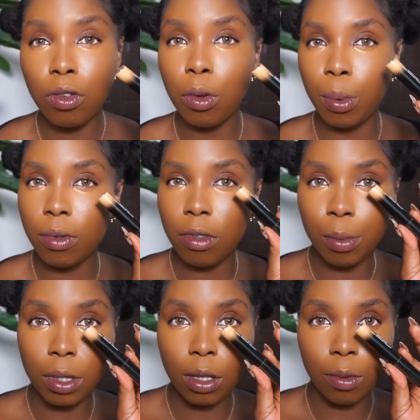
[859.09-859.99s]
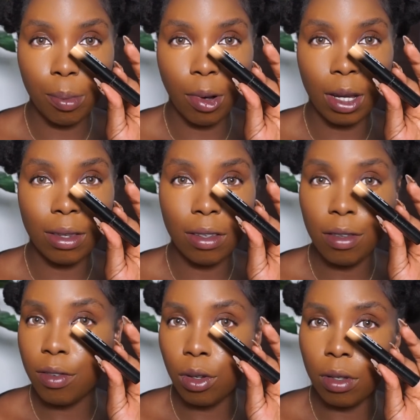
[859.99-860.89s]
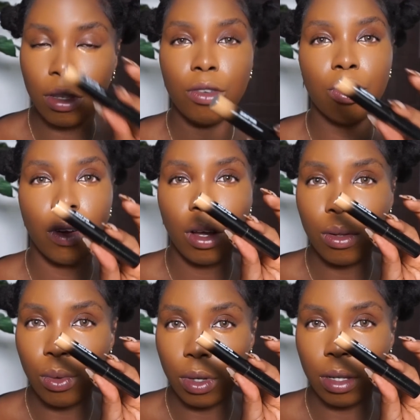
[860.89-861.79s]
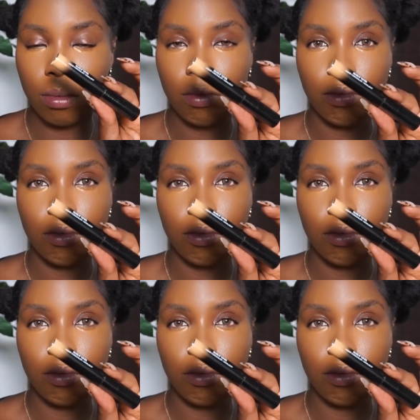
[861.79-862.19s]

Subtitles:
supposed to be this bright. This is not natural looking.